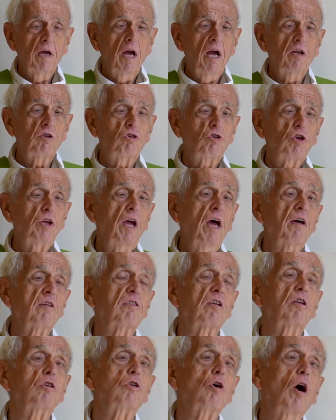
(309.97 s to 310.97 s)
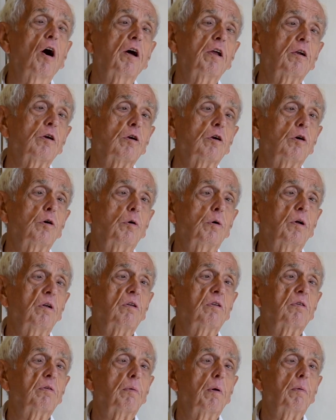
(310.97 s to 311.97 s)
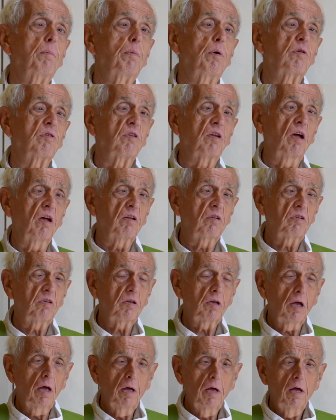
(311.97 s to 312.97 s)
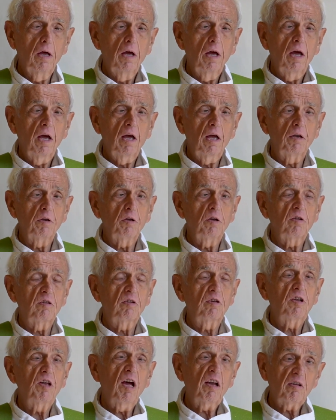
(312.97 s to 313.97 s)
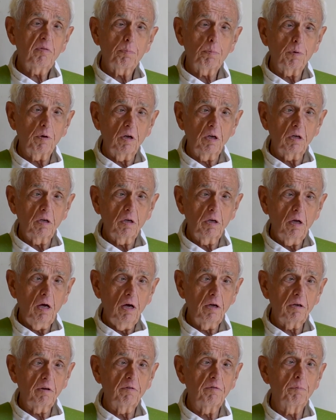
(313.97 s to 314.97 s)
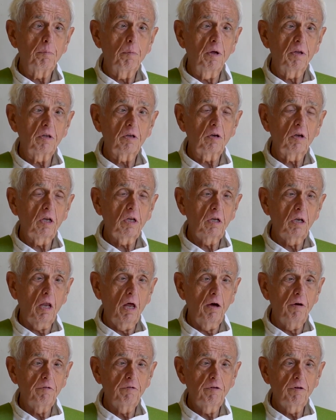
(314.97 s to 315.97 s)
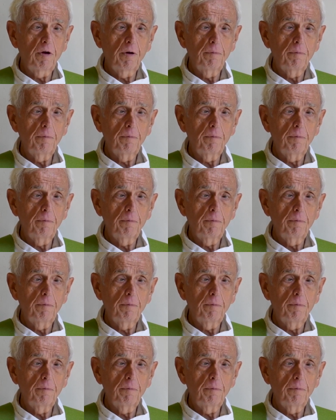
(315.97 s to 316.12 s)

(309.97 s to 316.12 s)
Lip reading: And she has a daughter who is possessed and is desperate out of motherly love.